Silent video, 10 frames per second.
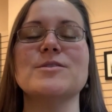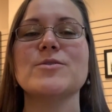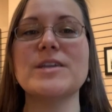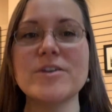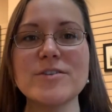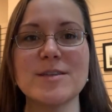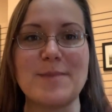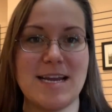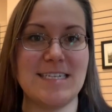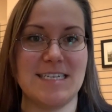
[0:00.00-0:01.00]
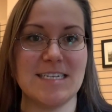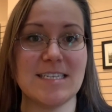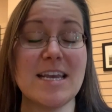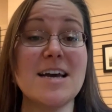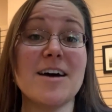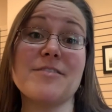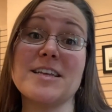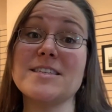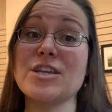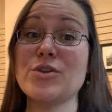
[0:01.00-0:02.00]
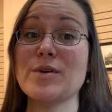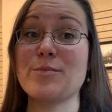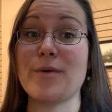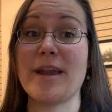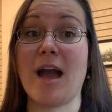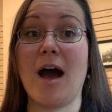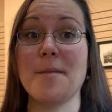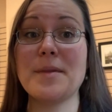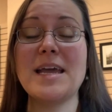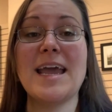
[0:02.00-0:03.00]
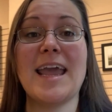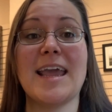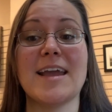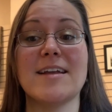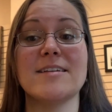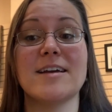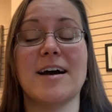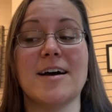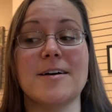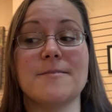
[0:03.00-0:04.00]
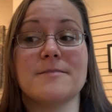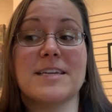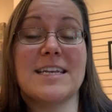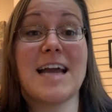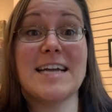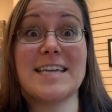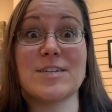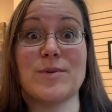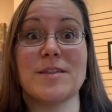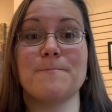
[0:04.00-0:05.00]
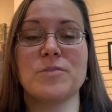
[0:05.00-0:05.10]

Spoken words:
So here are some ideas of things that you can bring up and get in contact with.